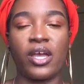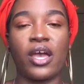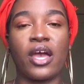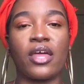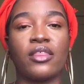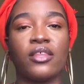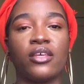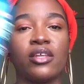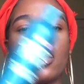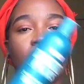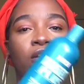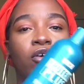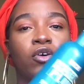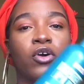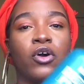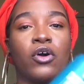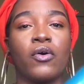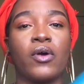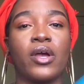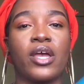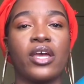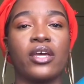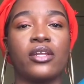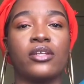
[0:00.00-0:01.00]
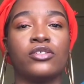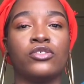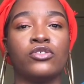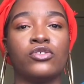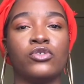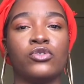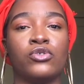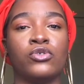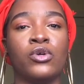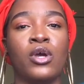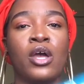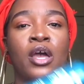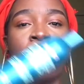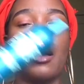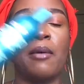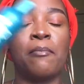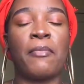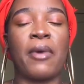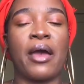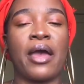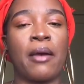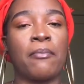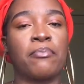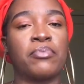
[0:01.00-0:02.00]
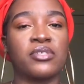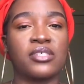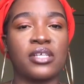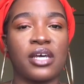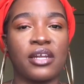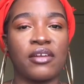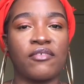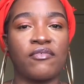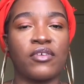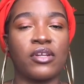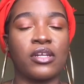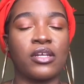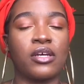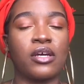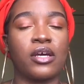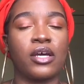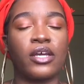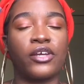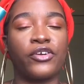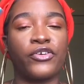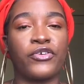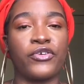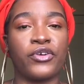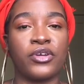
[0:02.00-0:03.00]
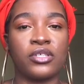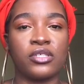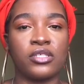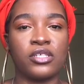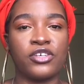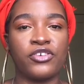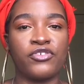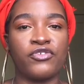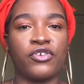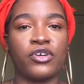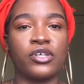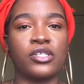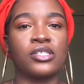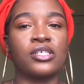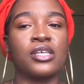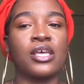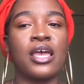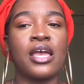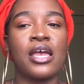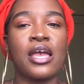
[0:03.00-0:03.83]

and then I'll go ahead and do my apple cider vinegar and green tea rinse,